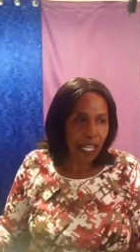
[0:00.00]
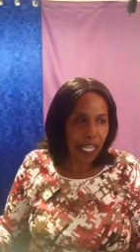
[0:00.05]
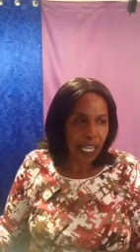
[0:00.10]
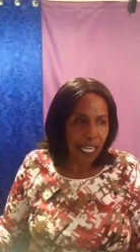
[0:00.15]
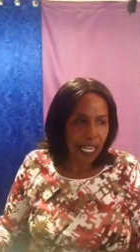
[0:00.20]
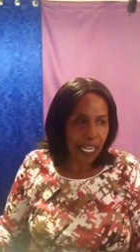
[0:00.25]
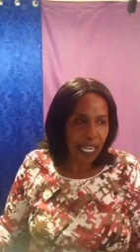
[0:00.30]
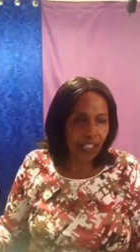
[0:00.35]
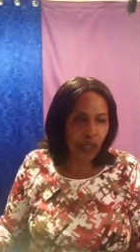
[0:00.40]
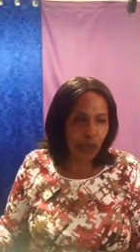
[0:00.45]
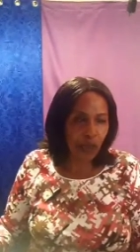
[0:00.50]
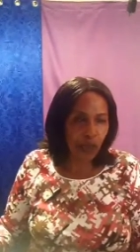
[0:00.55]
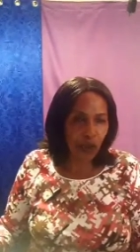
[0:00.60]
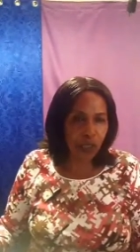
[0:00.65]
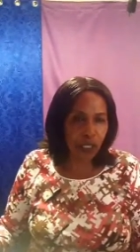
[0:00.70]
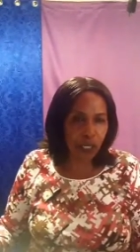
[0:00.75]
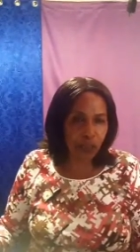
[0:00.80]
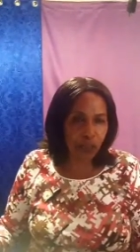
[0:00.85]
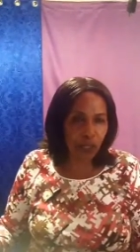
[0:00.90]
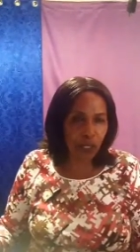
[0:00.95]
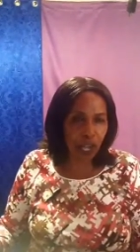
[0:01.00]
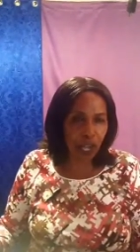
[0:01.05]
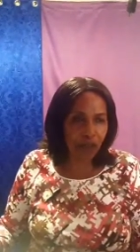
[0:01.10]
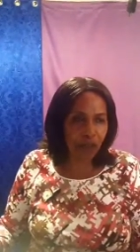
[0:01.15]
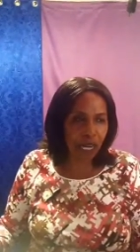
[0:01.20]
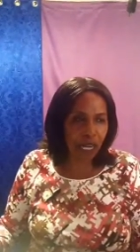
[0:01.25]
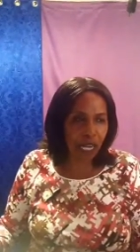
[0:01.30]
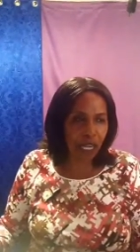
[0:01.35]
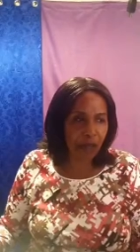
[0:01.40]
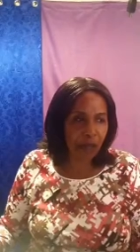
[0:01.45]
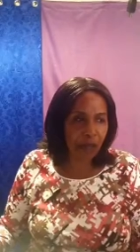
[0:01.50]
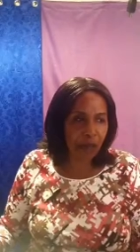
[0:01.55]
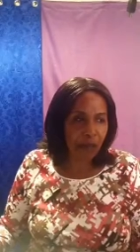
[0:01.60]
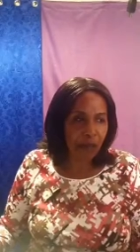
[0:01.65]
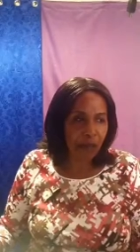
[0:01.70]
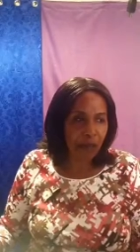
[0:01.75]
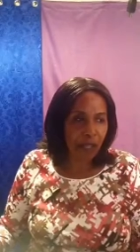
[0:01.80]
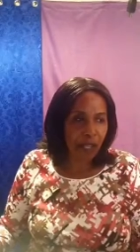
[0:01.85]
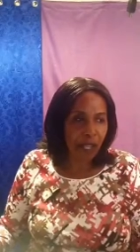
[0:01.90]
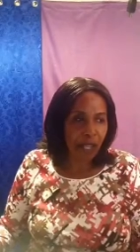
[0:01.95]
Let's look in the book of, uh,
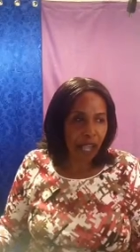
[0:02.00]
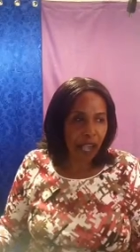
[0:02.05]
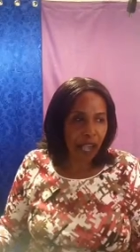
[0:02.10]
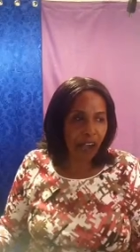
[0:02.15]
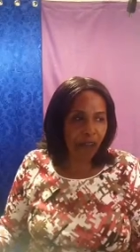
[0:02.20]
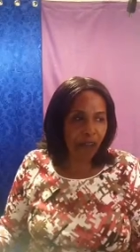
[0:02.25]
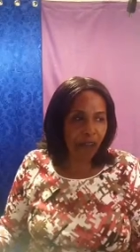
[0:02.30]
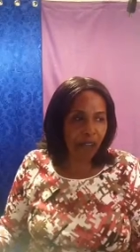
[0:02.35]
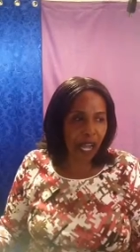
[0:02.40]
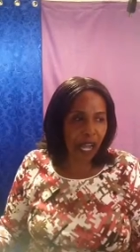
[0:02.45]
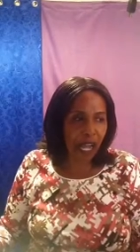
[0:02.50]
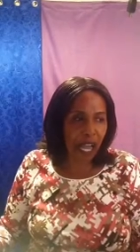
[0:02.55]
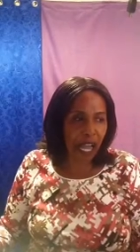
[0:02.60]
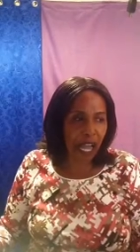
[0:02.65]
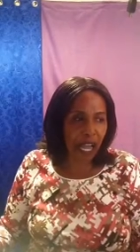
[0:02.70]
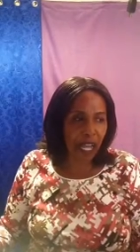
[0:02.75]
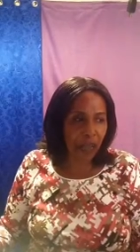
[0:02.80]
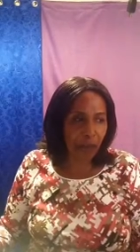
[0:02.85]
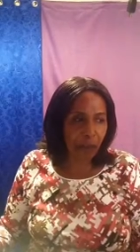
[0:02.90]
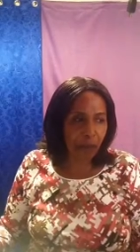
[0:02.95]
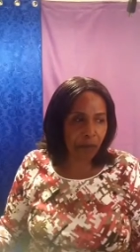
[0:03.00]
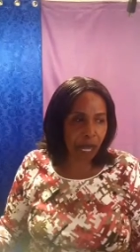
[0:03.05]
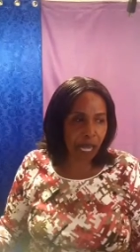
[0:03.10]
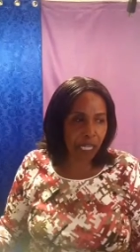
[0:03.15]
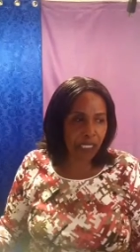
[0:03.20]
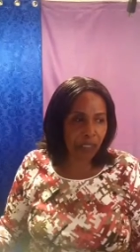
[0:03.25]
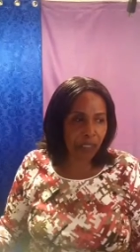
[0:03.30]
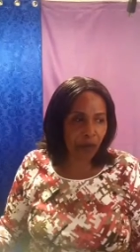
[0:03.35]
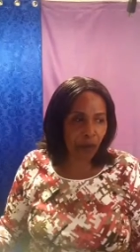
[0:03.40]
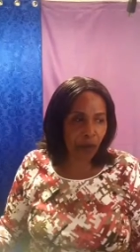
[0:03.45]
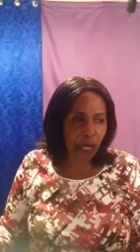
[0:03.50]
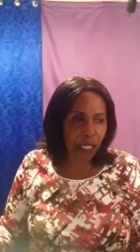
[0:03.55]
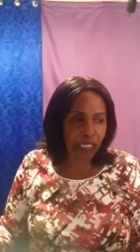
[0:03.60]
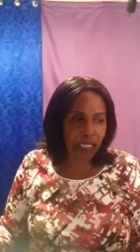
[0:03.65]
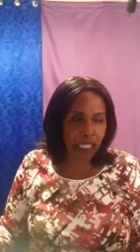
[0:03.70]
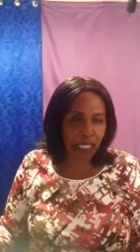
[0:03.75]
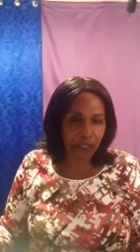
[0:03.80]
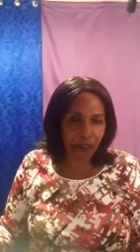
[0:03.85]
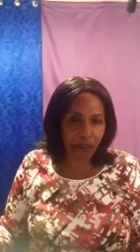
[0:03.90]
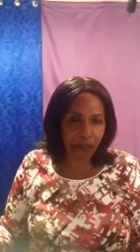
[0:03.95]
of uh, Mark
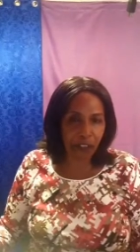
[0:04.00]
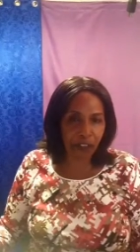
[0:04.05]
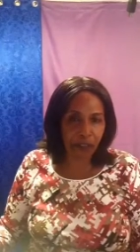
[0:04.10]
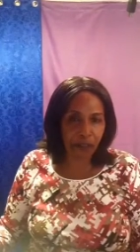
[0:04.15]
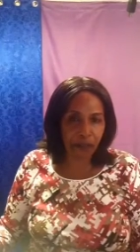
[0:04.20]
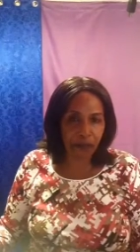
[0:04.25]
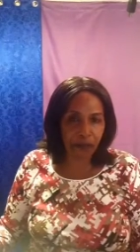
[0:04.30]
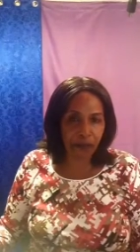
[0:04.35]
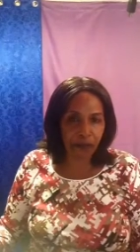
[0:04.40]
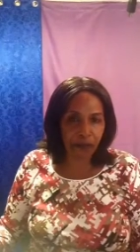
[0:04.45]
135.